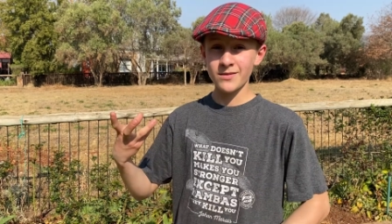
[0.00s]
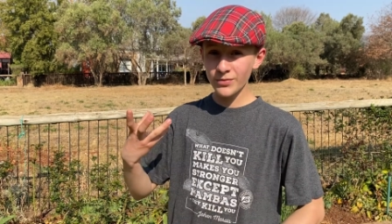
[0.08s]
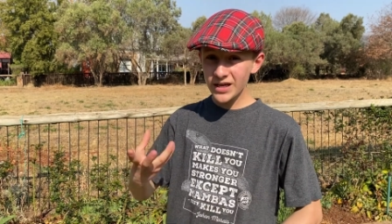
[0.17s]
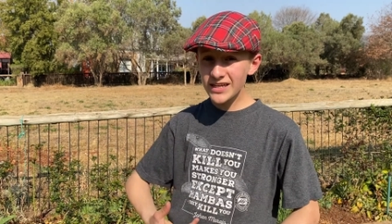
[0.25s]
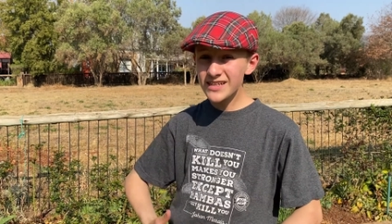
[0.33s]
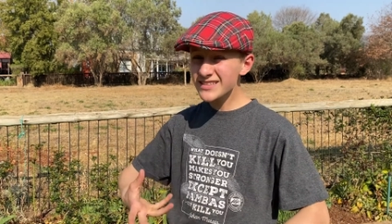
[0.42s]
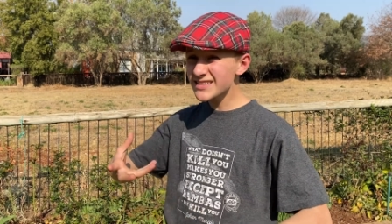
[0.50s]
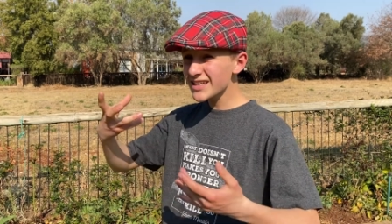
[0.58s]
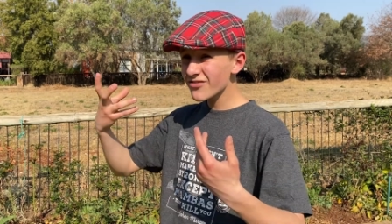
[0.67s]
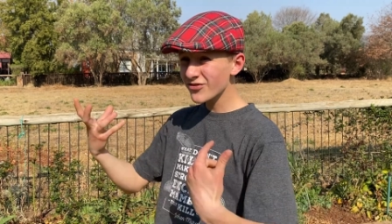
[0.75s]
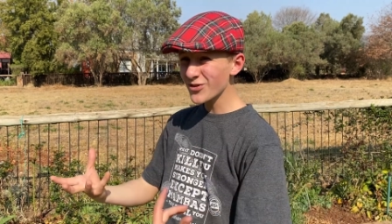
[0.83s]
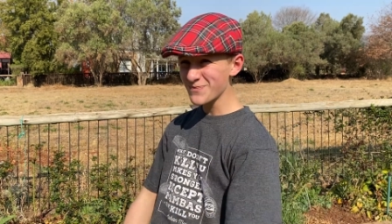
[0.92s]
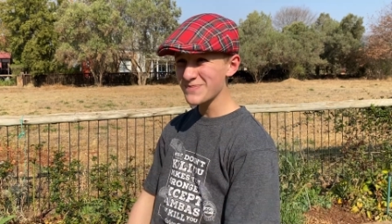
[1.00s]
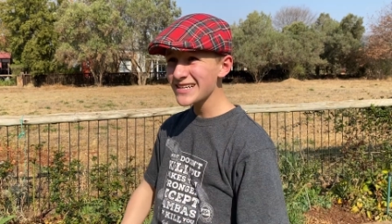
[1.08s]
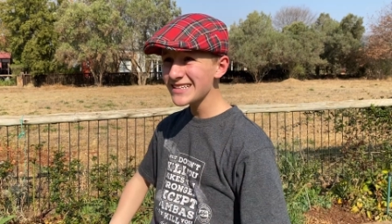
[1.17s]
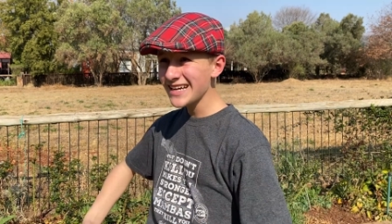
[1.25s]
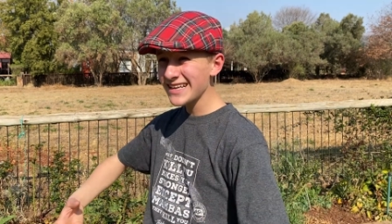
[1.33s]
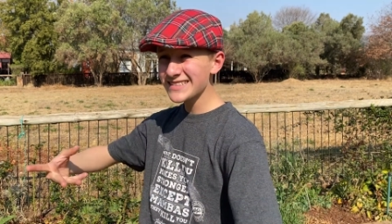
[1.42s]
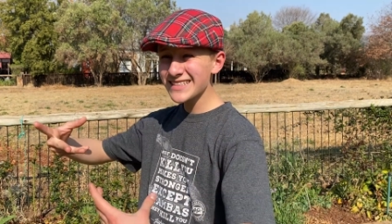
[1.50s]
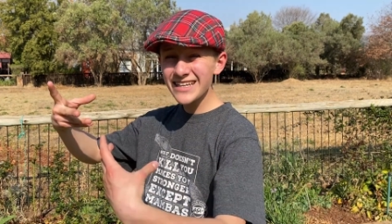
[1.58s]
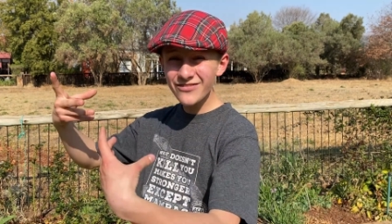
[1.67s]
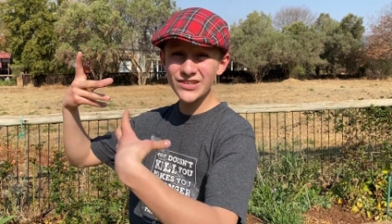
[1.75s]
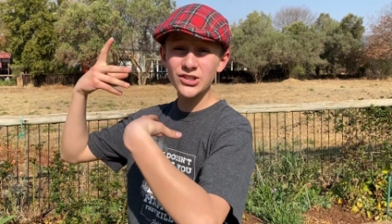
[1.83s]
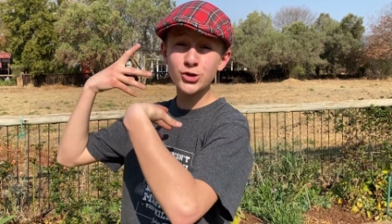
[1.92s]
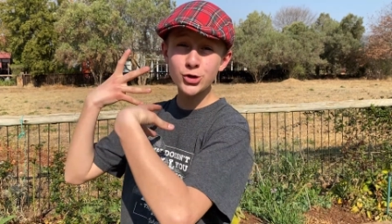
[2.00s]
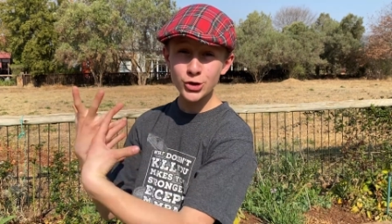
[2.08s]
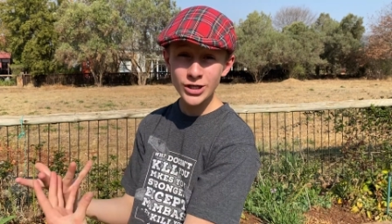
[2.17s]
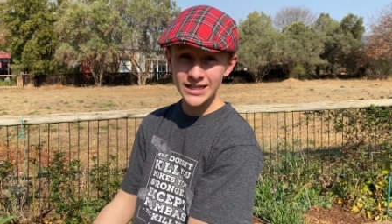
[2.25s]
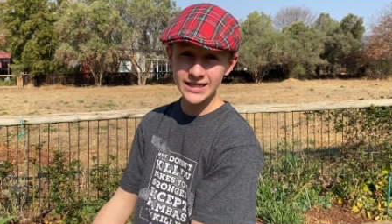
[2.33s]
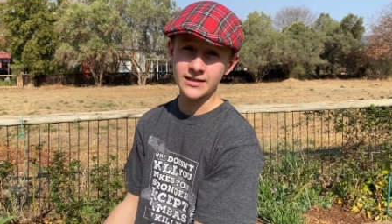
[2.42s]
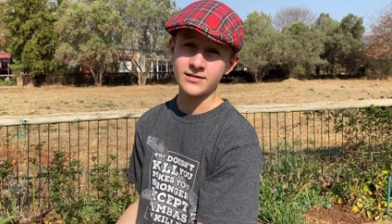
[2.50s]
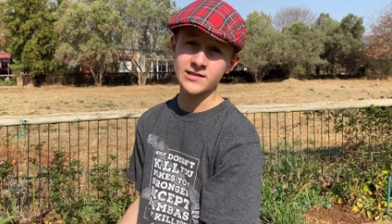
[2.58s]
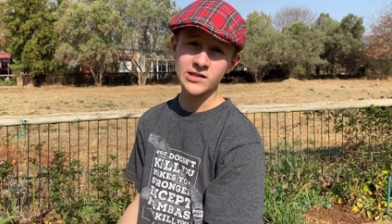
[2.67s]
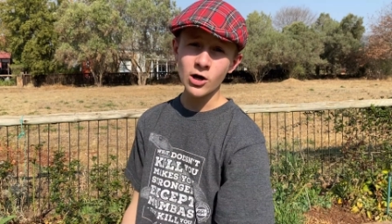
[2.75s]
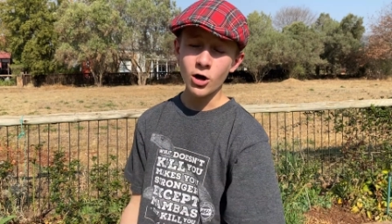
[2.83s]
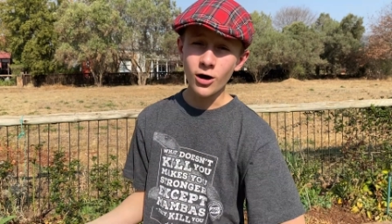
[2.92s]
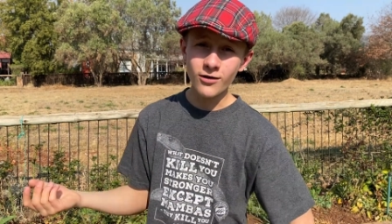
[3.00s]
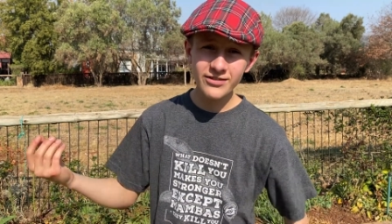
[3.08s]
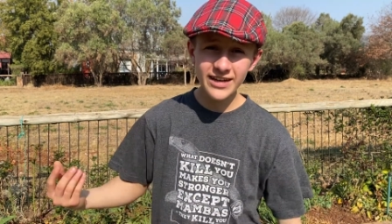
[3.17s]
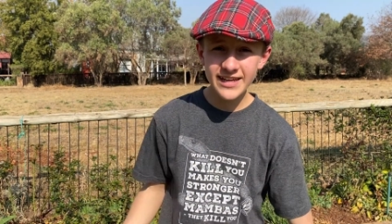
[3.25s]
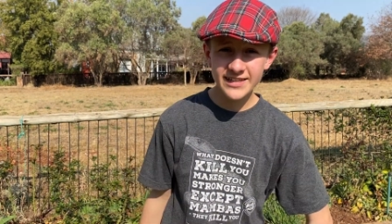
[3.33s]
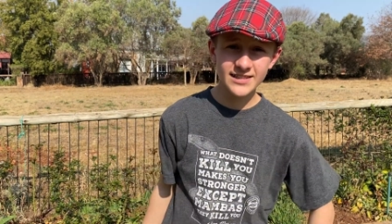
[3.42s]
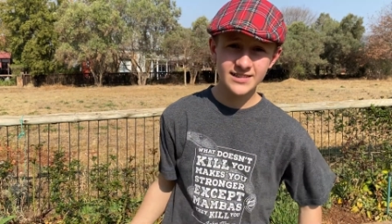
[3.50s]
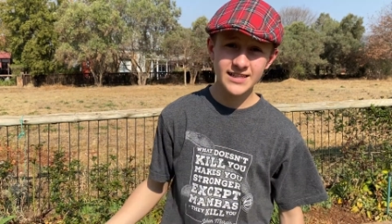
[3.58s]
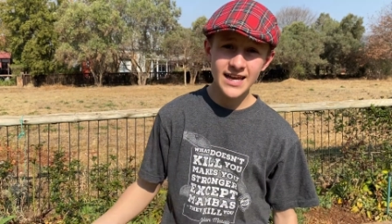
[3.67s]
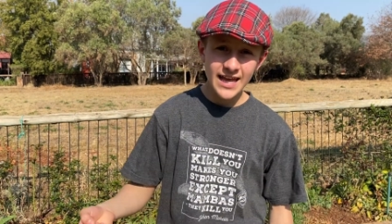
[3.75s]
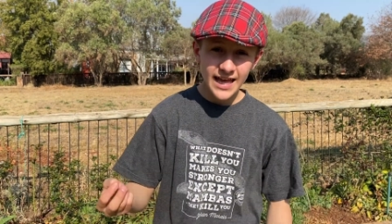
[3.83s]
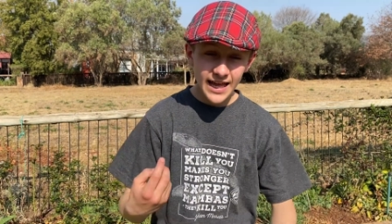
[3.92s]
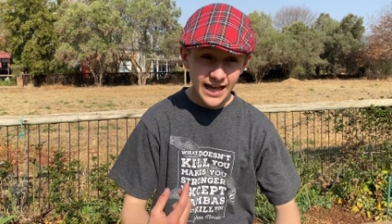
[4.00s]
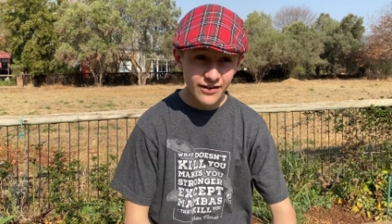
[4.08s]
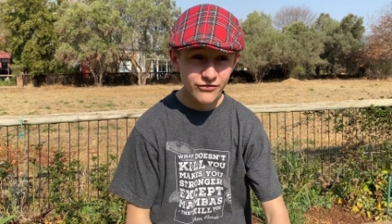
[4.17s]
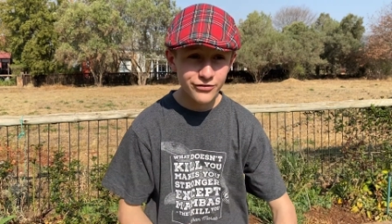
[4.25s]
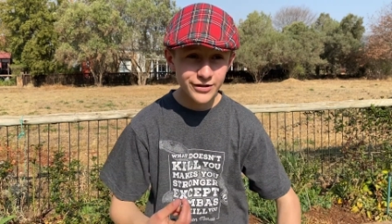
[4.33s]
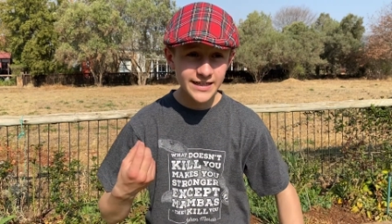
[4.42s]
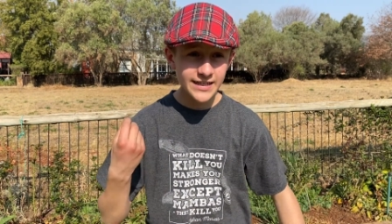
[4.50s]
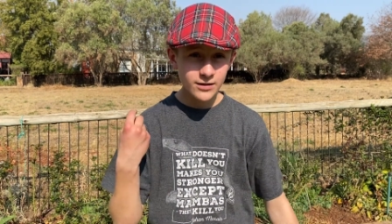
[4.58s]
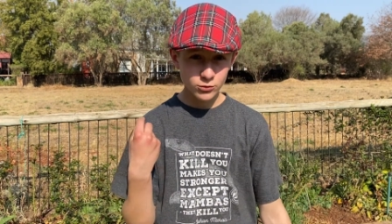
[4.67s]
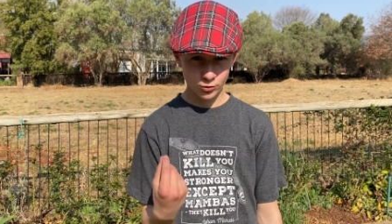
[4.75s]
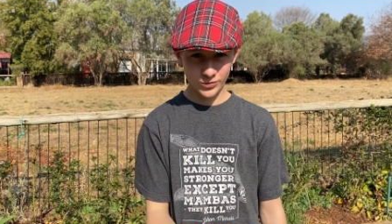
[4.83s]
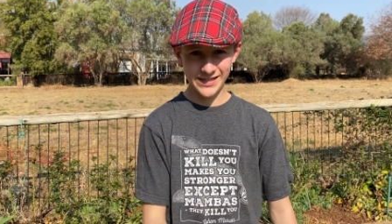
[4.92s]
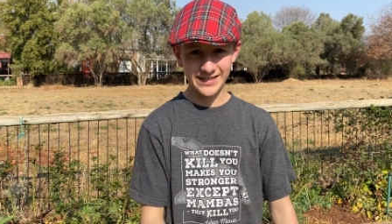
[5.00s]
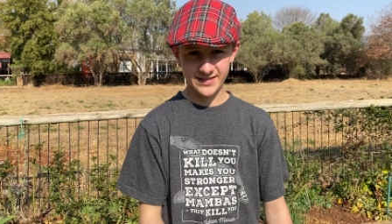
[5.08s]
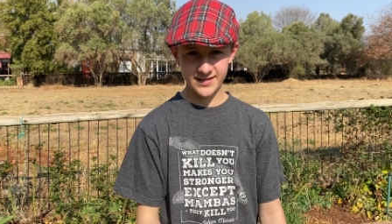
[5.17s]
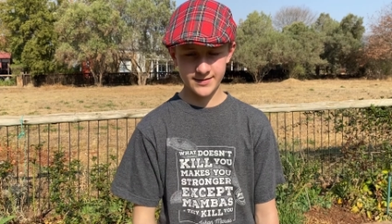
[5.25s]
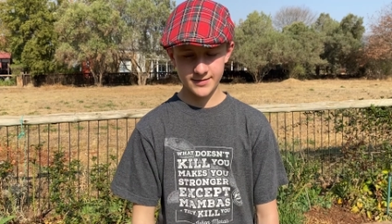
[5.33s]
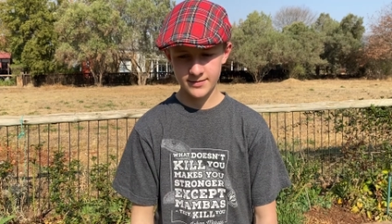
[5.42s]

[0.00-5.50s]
millions, if not billions, even trillions of liters every week